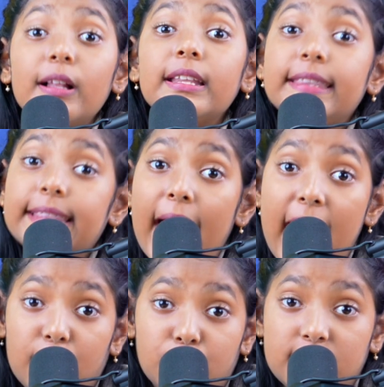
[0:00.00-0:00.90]

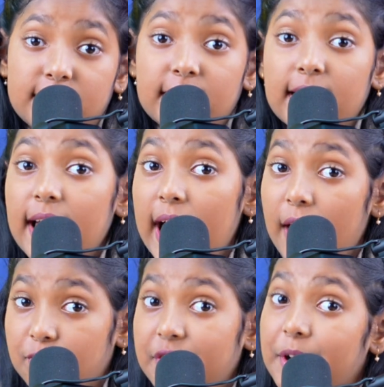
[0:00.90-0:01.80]
nouns have
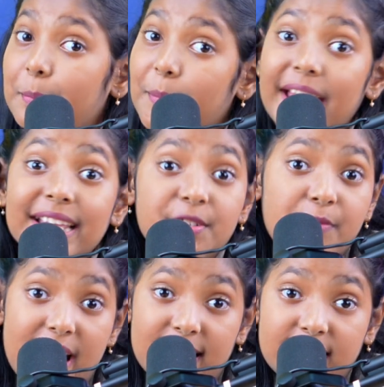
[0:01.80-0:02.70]
their main
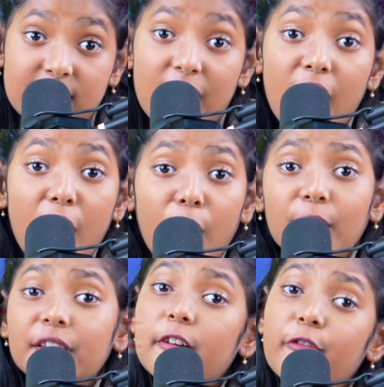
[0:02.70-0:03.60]
stress on their
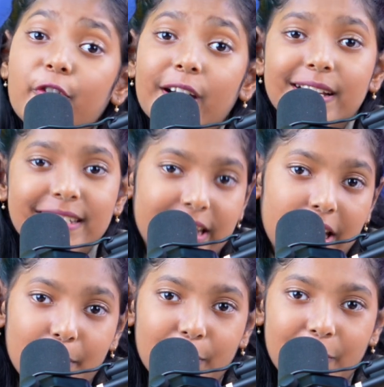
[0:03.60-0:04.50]
first
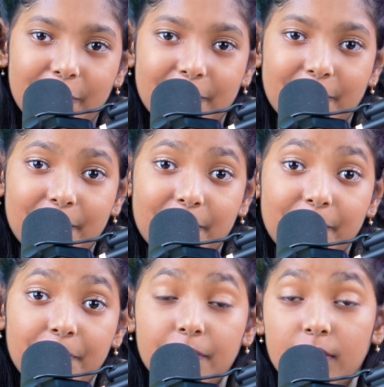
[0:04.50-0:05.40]
syllable.
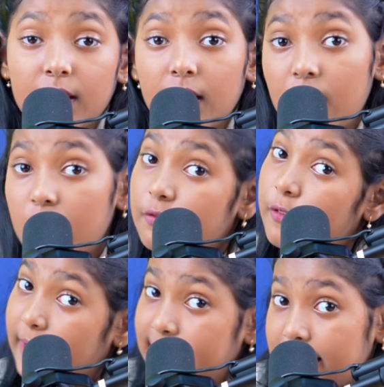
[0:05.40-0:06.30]
For
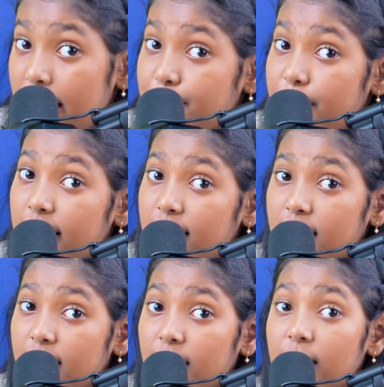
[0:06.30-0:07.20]
example,
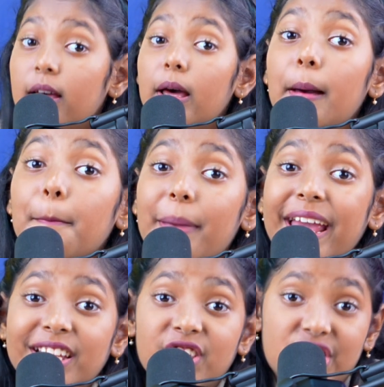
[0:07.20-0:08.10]

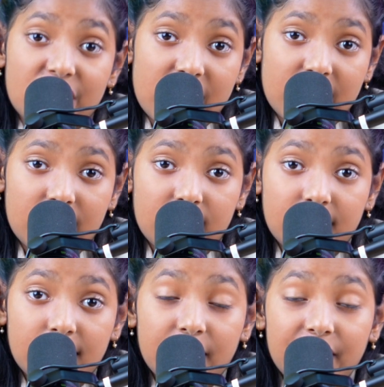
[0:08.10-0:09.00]
picture,
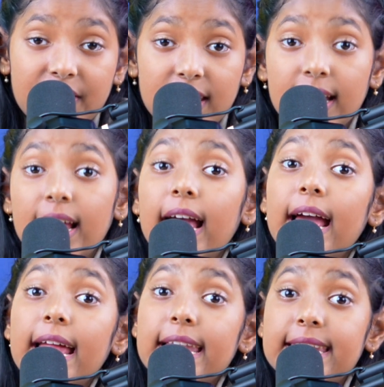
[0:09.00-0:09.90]

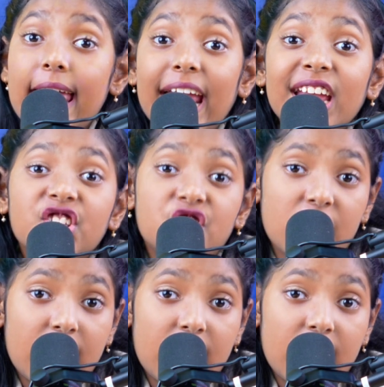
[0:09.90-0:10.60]
nature.